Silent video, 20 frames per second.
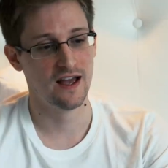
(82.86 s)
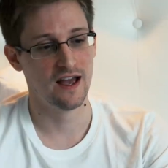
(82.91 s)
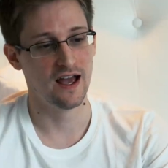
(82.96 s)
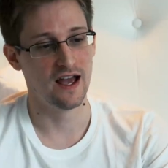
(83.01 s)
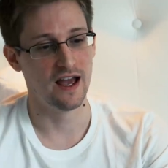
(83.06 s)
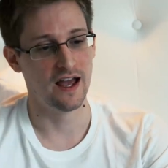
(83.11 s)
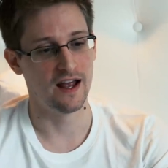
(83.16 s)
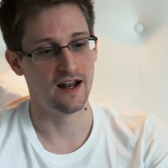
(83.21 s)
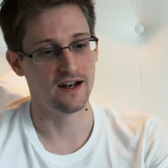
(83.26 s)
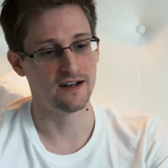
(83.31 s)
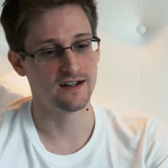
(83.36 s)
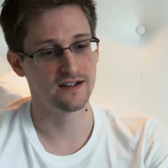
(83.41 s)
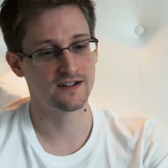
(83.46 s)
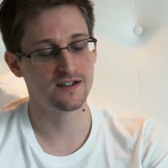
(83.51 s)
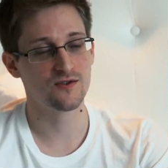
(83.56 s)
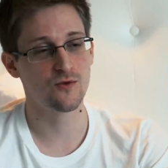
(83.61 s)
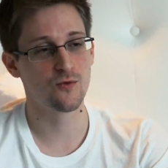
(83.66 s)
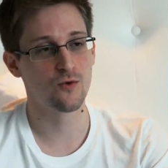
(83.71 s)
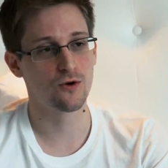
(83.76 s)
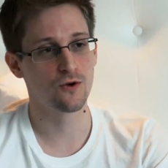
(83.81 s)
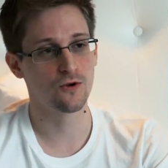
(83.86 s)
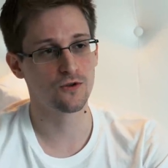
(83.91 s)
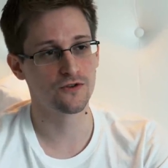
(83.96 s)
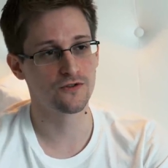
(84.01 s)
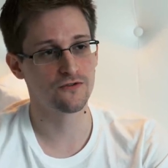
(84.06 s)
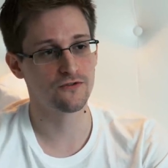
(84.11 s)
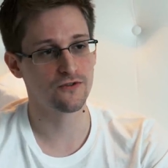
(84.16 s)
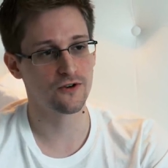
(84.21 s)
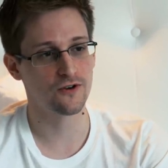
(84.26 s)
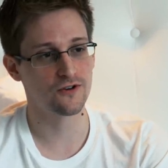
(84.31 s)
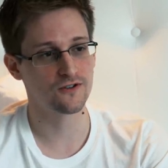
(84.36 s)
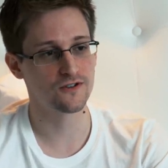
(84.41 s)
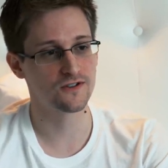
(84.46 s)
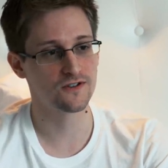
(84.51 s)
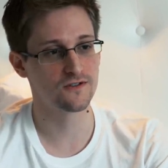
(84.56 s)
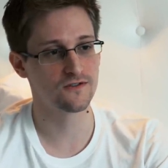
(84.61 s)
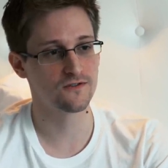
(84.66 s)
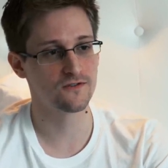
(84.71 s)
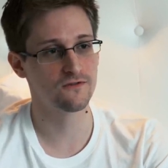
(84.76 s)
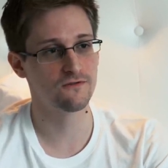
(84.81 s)
and it's the world's first
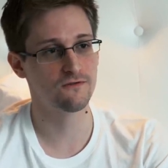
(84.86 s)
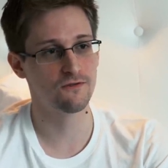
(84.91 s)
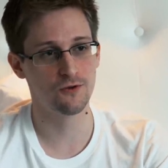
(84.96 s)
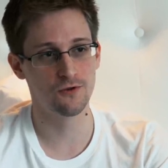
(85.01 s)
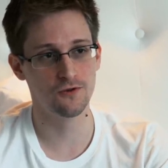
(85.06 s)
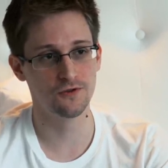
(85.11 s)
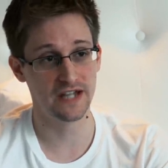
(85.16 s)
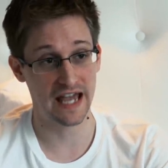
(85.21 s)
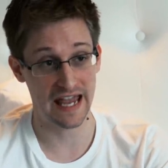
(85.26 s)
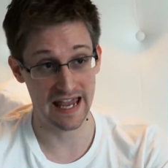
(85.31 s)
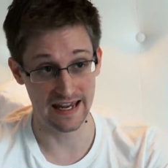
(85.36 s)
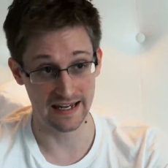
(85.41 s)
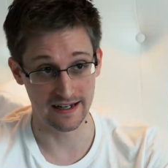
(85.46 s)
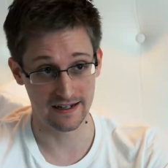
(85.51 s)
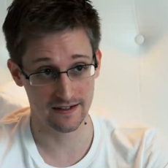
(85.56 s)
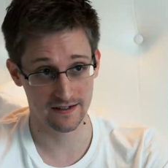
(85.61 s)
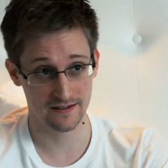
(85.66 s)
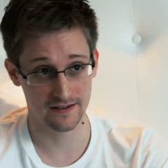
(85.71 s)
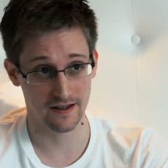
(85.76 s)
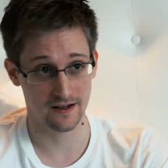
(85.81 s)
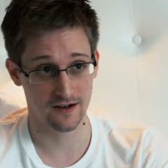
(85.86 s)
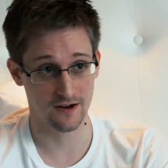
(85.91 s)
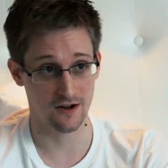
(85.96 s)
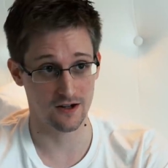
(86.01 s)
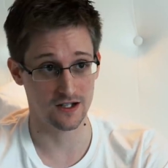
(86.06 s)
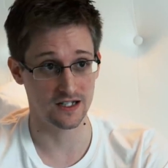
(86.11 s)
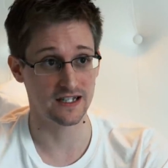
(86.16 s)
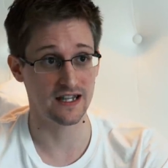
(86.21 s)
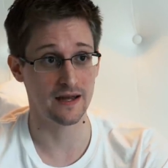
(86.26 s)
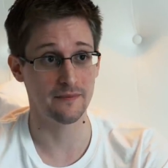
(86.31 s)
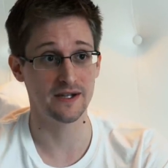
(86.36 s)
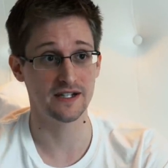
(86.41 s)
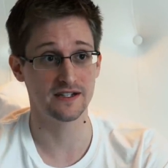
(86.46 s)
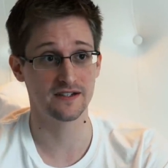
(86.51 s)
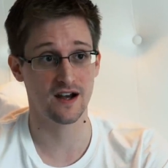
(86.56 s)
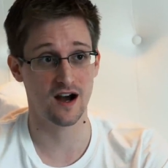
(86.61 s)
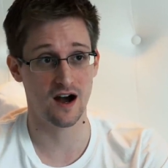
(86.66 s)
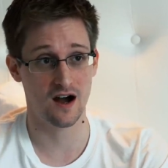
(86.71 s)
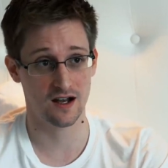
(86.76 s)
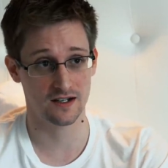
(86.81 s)
full take, they call it, and that means
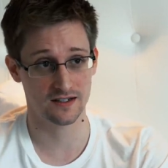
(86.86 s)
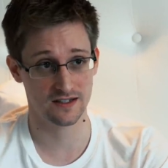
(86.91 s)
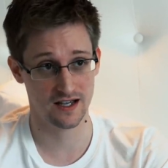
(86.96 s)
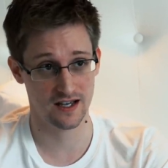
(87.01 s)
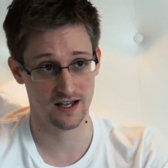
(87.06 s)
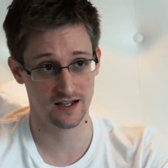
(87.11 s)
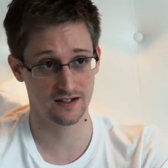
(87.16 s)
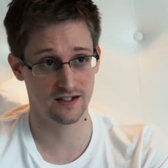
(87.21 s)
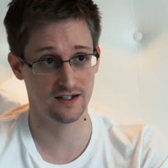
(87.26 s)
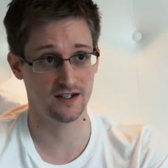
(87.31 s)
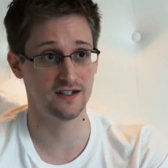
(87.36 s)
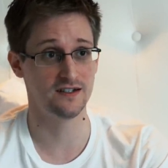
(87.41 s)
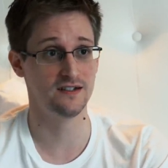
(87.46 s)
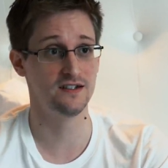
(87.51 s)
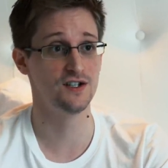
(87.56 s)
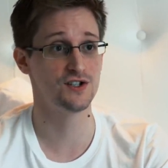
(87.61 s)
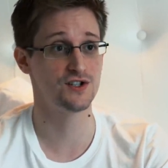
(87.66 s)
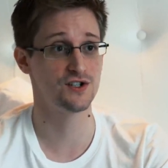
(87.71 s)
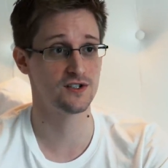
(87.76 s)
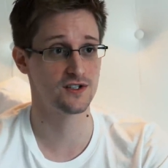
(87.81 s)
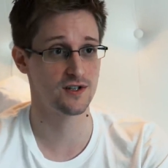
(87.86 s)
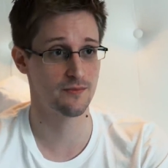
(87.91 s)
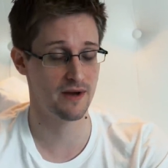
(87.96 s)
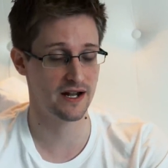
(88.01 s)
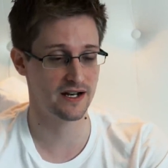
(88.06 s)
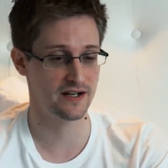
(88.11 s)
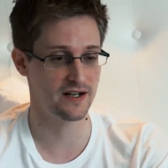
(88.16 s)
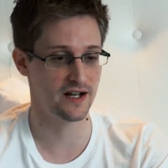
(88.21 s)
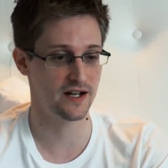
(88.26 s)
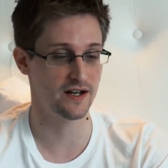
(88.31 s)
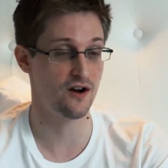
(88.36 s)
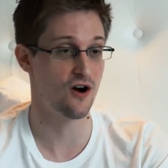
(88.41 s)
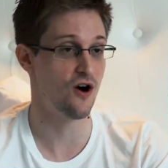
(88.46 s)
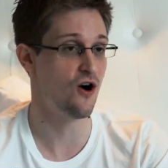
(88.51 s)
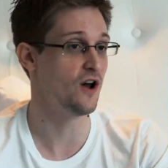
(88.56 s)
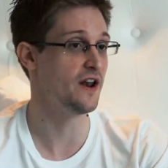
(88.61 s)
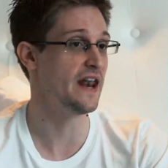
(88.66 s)
content in addition to metadata on